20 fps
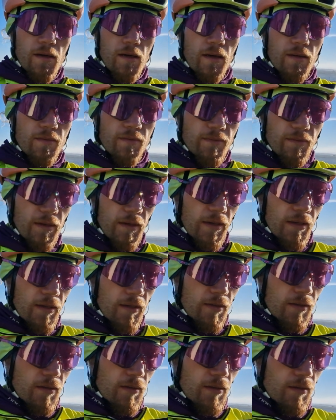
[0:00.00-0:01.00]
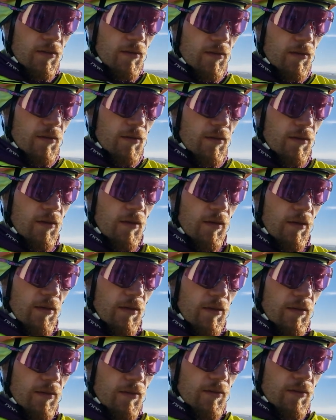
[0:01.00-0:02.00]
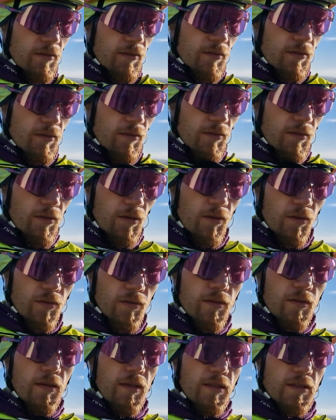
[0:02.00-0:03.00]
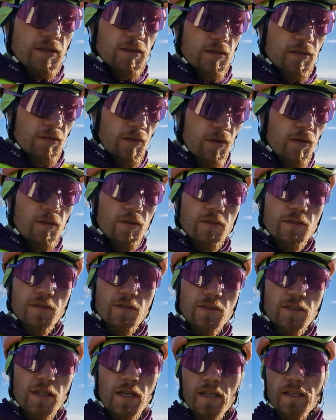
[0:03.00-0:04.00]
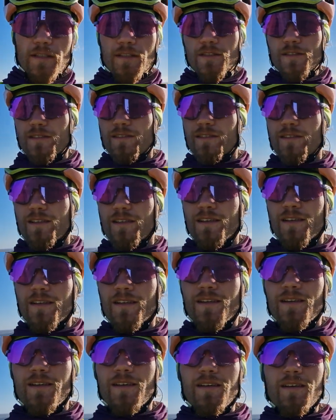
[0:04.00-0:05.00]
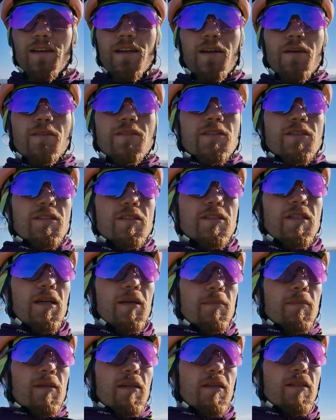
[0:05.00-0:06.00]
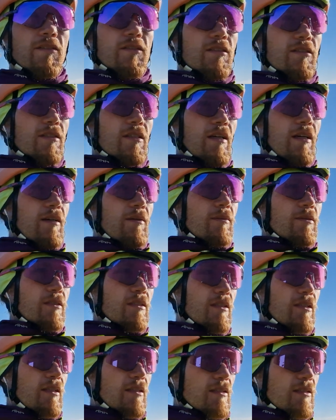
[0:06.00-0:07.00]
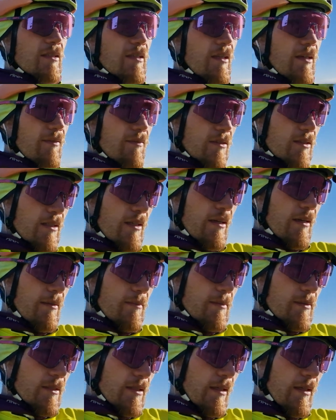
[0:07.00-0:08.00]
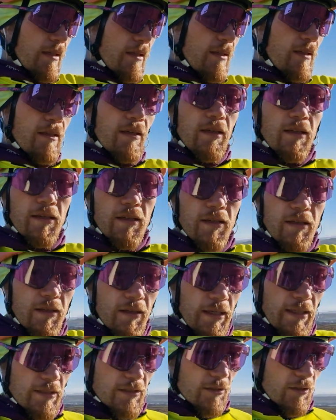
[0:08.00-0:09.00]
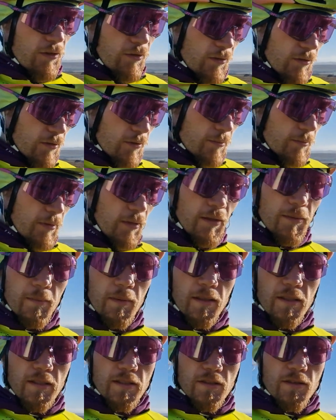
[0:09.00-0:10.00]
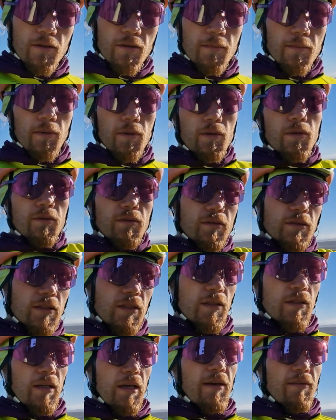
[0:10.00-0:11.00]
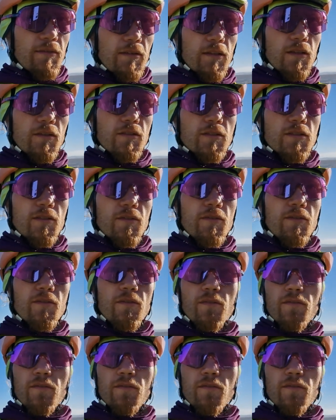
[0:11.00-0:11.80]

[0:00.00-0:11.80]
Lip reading: and fit, and not to chase it's the same things we see, isn't it, every time. It's like, it's not, money's not important, and having lots of